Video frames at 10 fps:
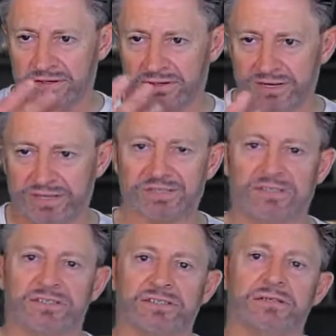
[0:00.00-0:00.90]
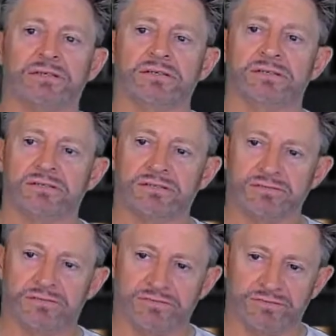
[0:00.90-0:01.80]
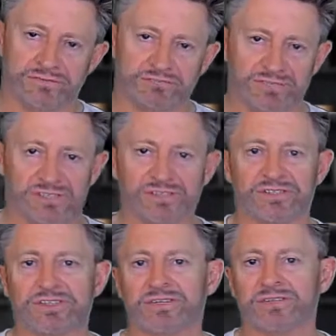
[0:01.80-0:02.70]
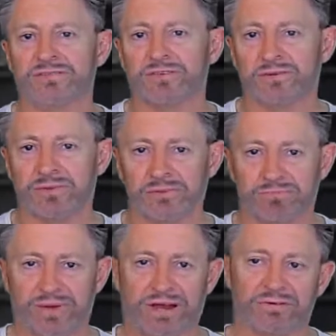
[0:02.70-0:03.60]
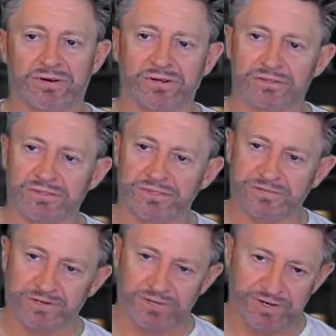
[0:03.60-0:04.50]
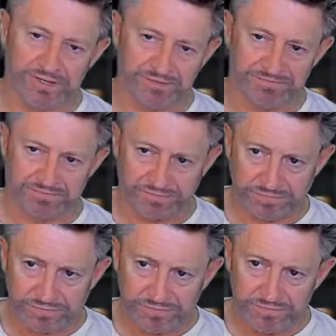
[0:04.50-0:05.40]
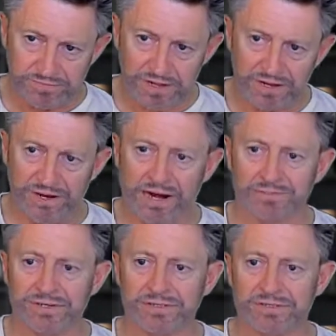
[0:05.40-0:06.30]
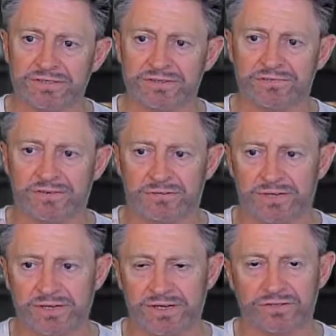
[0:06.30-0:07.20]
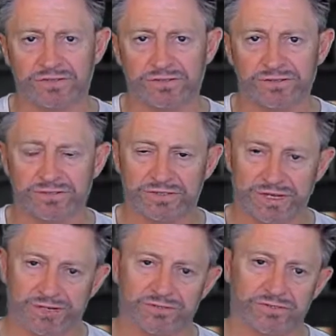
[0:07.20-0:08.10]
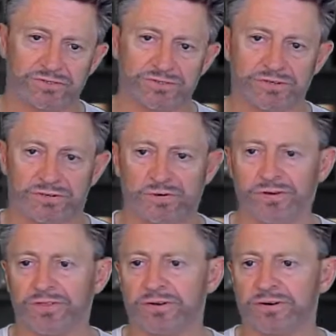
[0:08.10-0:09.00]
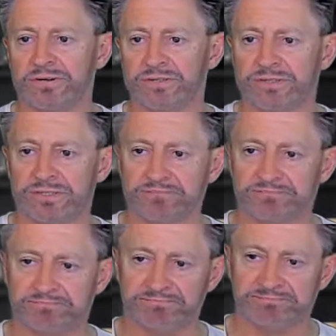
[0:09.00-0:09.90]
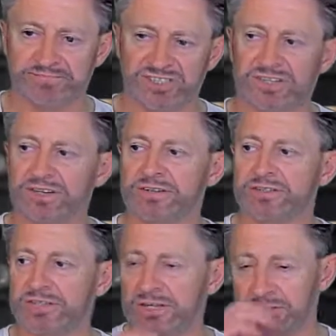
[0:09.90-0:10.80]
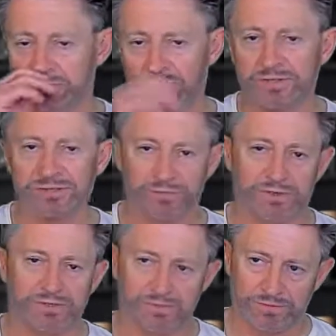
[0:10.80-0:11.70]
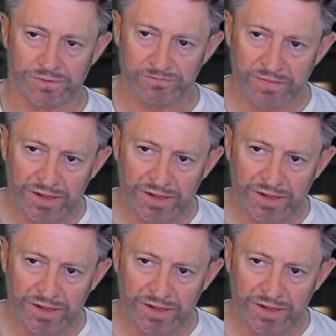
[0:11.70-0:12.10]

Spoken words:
nested scenes, so nested scenes for my backgrounds, for my cameras, for my intros, outros, lower thirds, stingers, and so on, so on, so on.